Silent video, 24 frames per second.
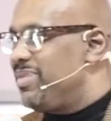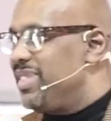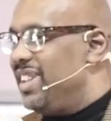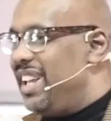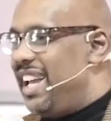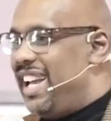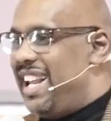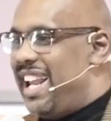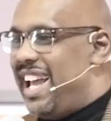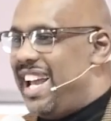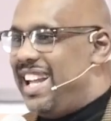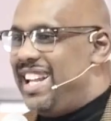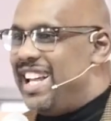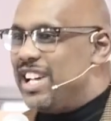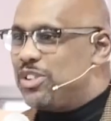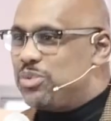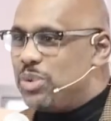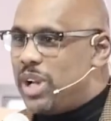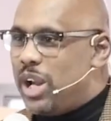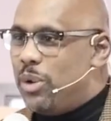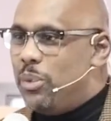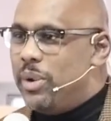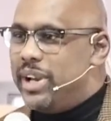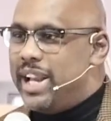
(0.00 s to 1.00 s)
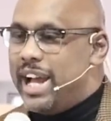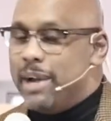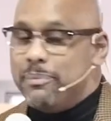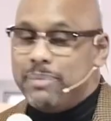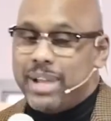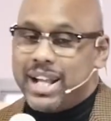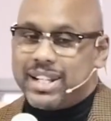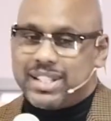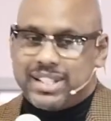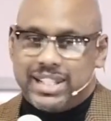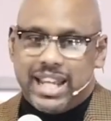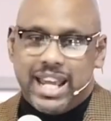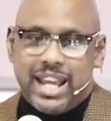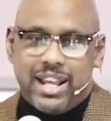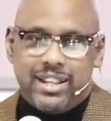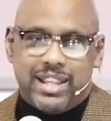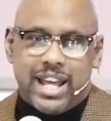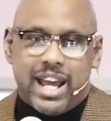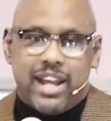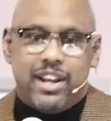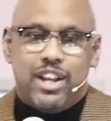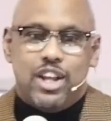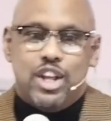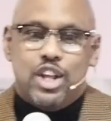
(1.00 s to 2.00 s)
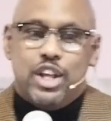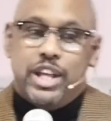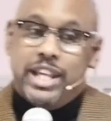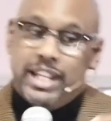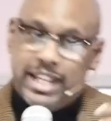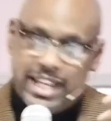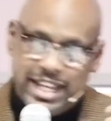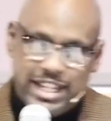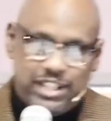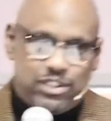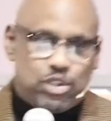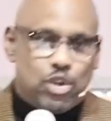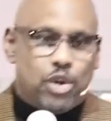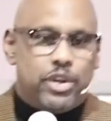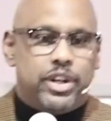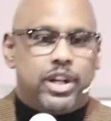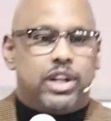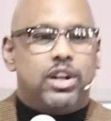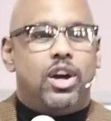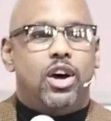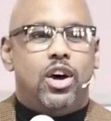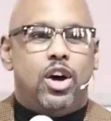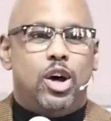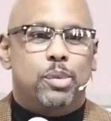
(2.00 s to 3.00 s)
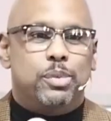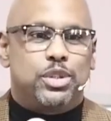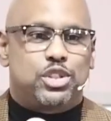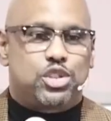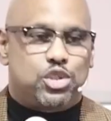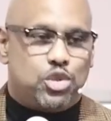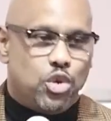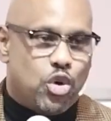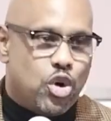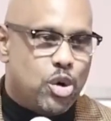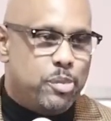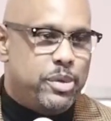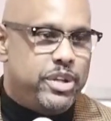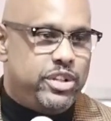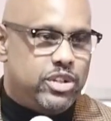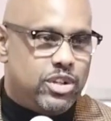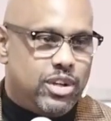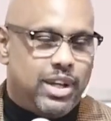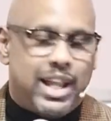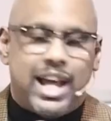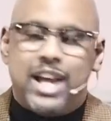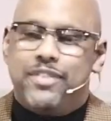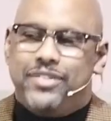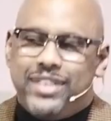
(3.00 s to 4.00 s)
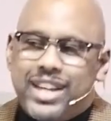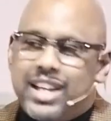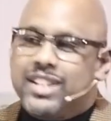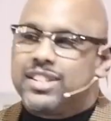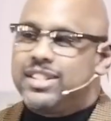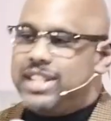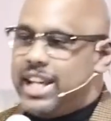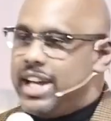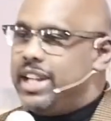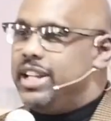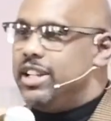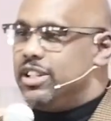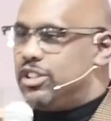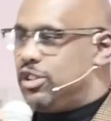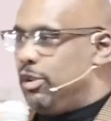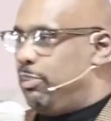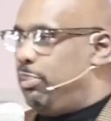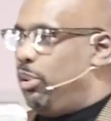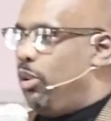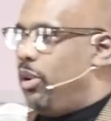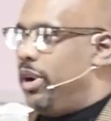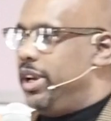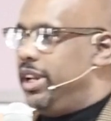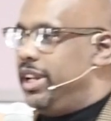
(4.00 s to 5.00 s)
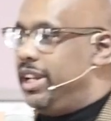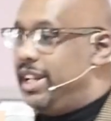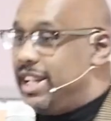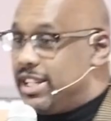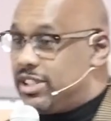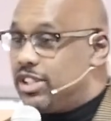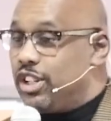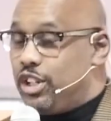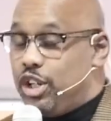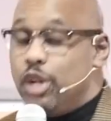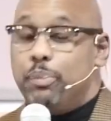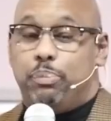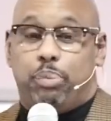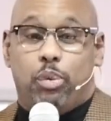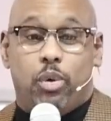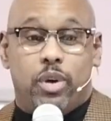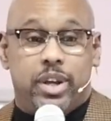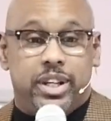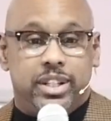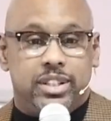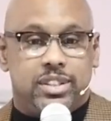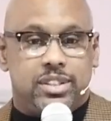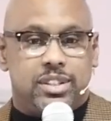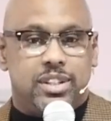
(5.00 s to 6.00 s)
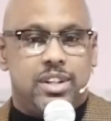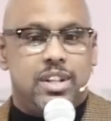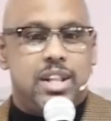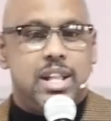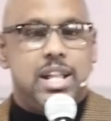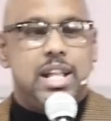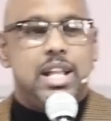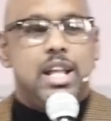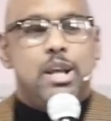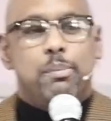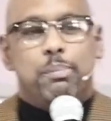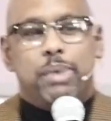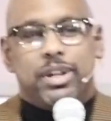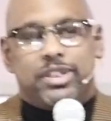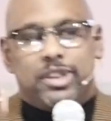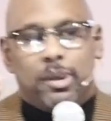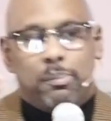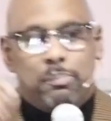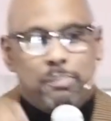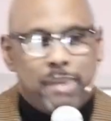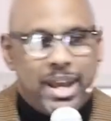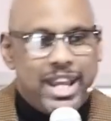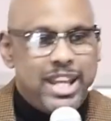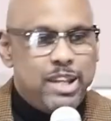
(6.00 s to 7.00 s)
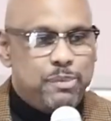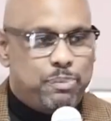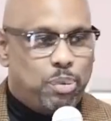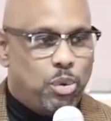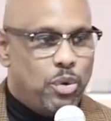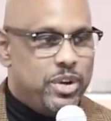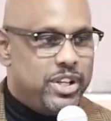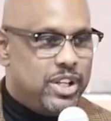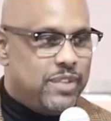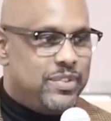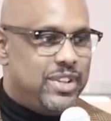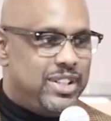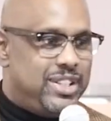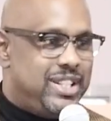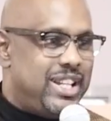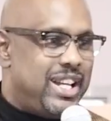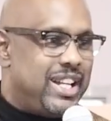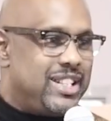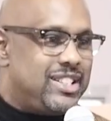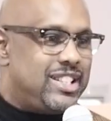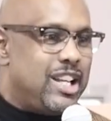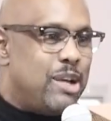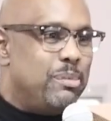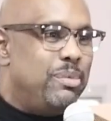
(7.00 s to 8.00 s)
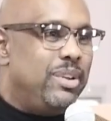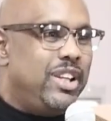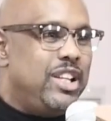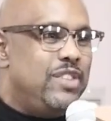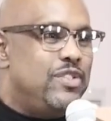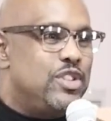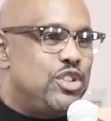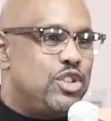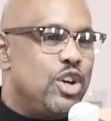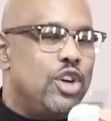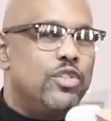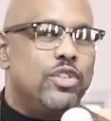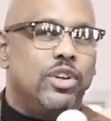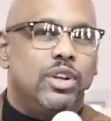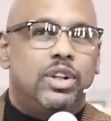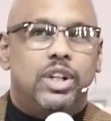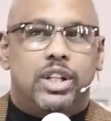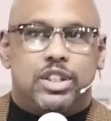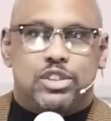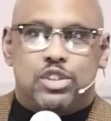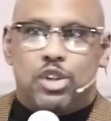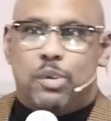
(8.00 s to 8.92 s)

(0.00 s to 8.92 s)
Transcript: And that's what I want. I'm not saying that he's going to calm a storm in your life. Yes, that is a point, and that's a good point. But the main point of the text, I believe, is overlooked.